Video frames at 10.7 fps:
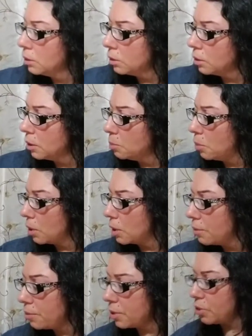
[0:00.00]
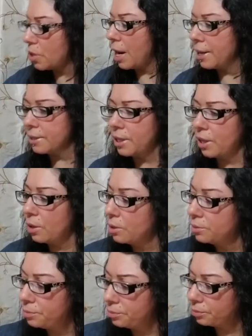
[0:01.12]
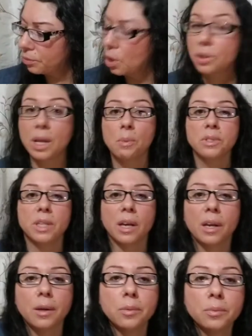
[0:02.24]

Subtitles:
is the booklet for the Dragon Tarot? Hold on 1 second.